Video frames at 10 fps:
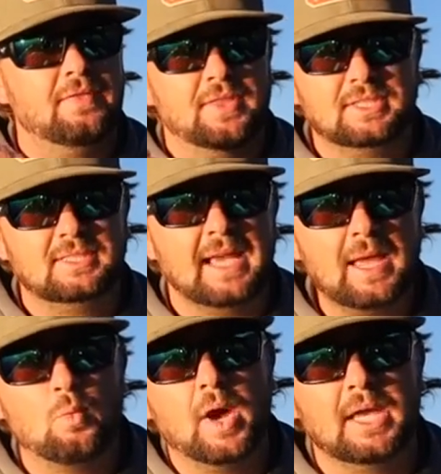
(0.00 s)
the
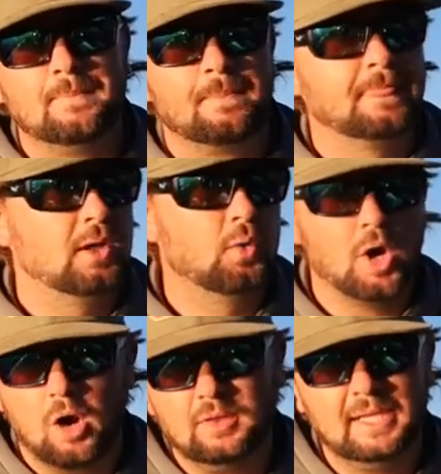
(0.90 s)
same way on
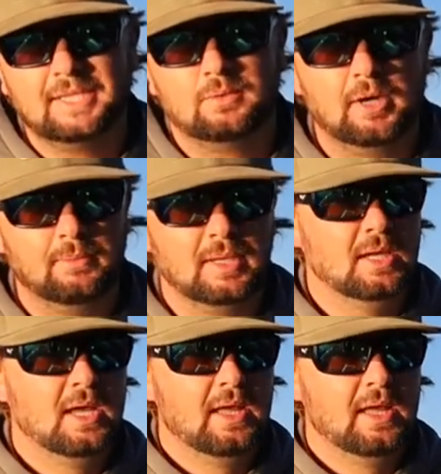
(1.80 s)
all the lakes around me.